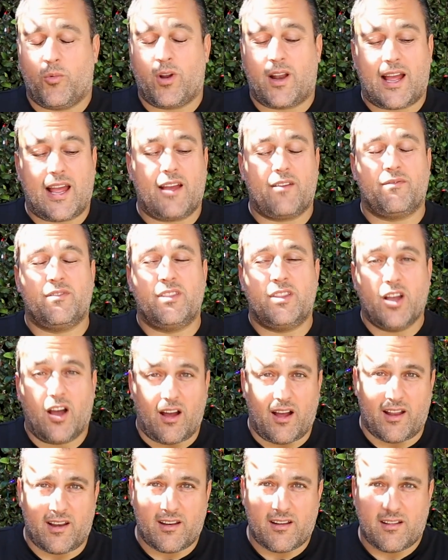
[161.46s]
what I have
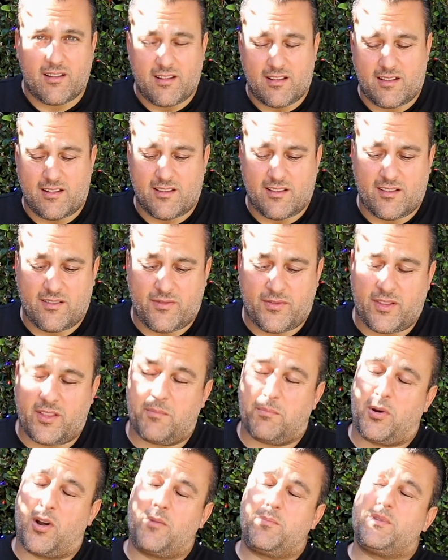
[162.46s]
done for
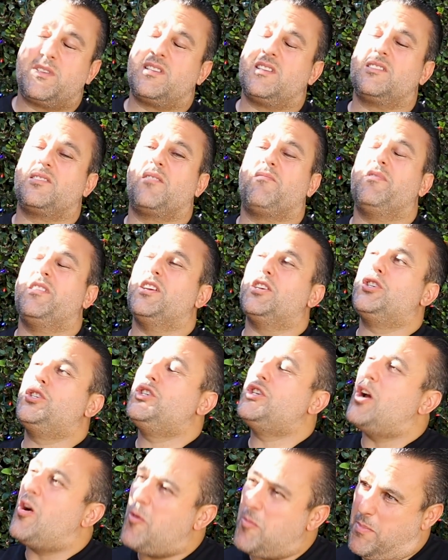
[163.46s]
the purposes of this
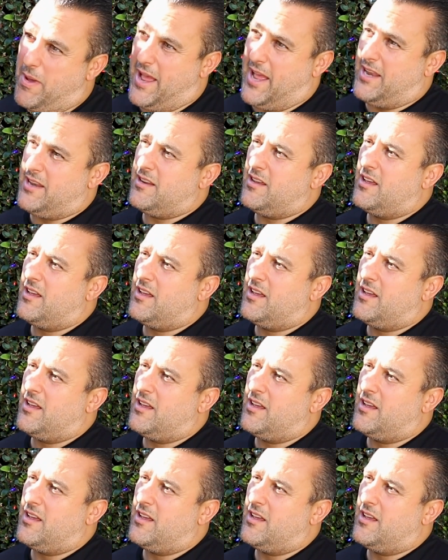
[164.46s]
show, Ben,